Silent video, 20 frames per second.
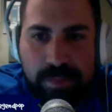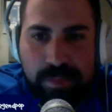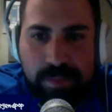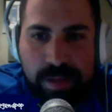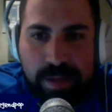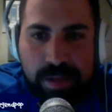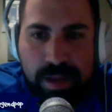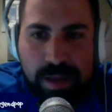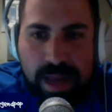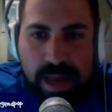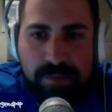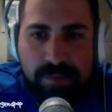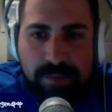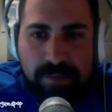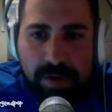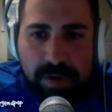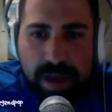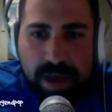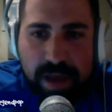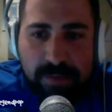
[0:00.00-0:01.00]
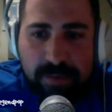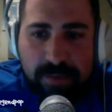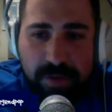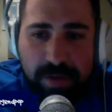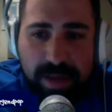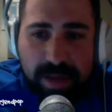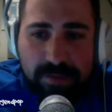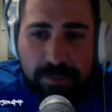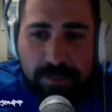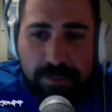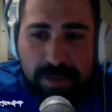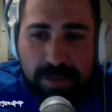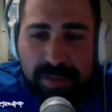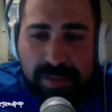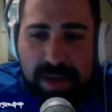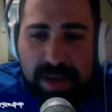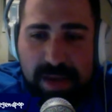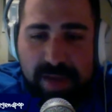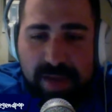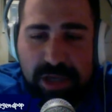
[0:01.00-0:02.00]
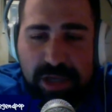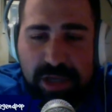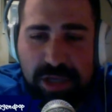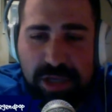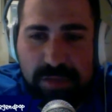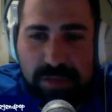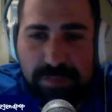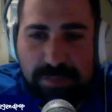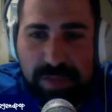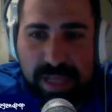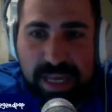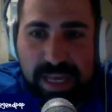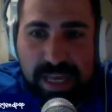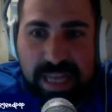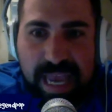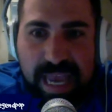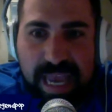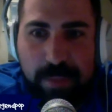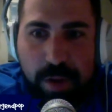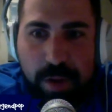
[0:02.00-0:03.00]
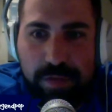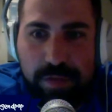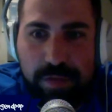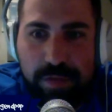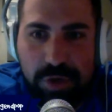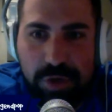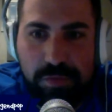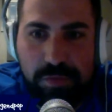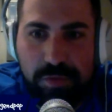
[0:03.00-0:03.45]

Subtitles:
And right. I've heard that from people that have actually played the game on the show floor.